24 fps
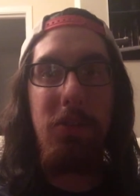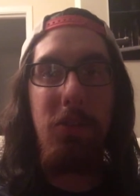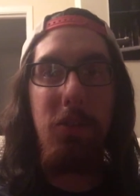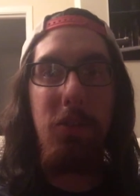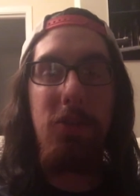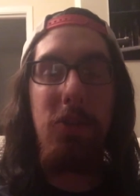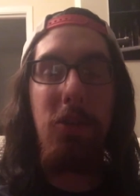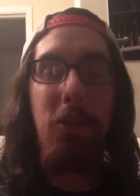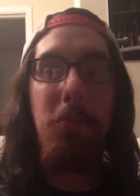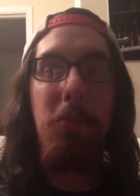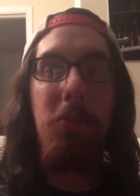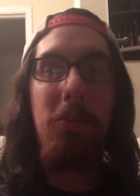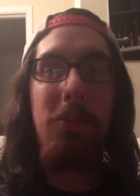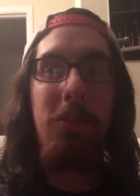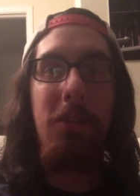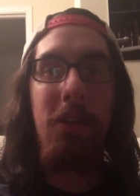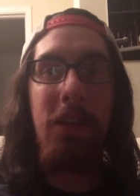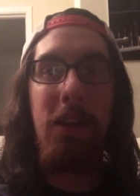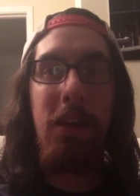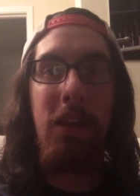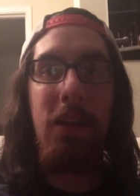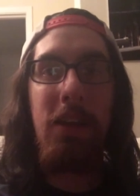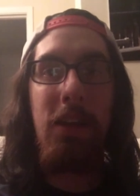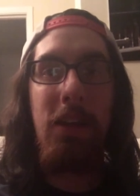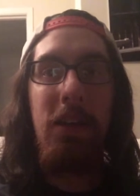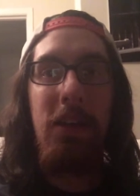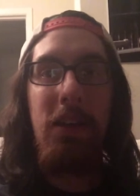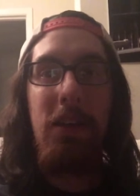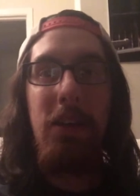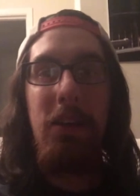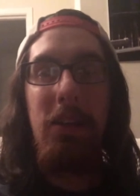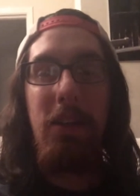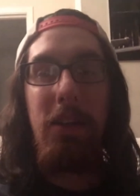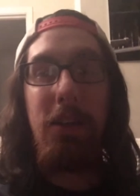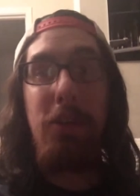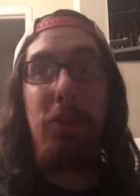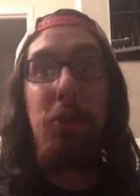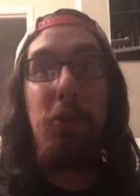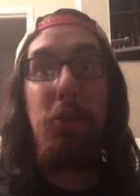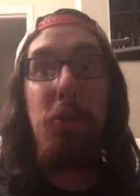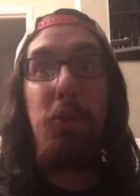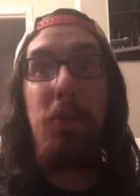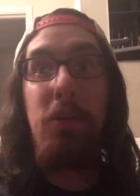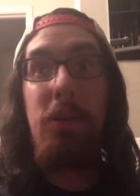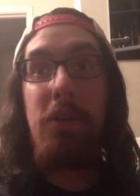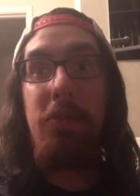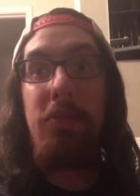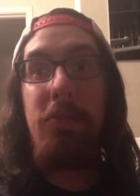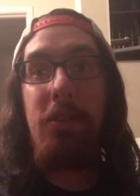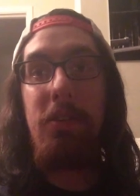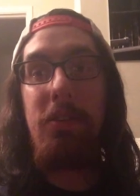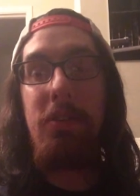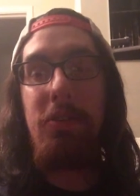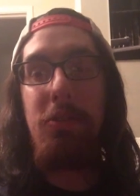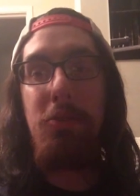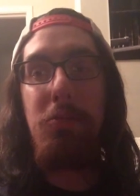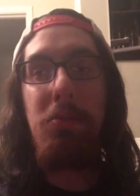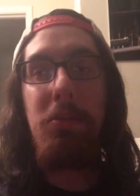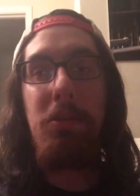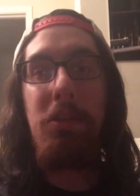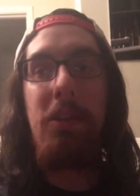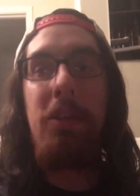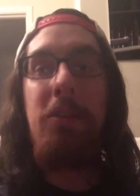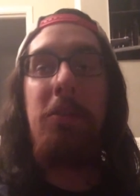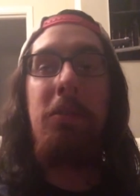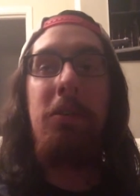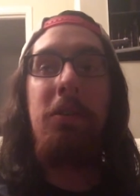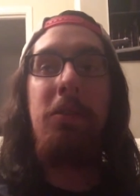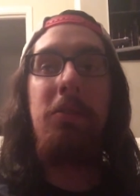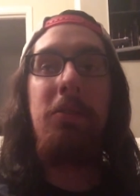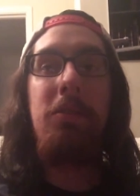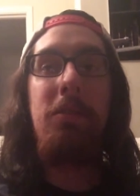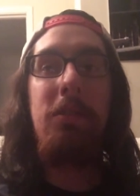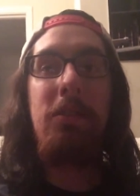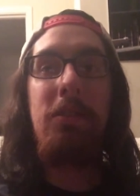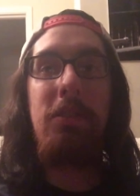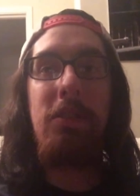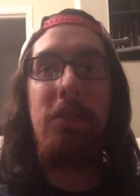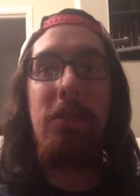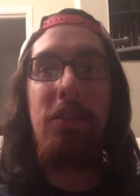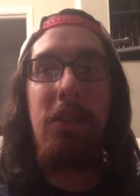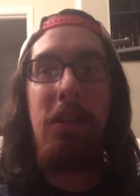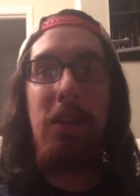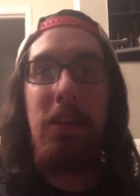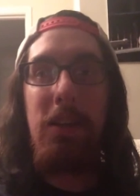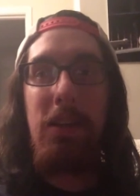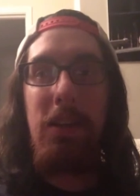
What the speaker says: So it's almost like 2 different superheroes'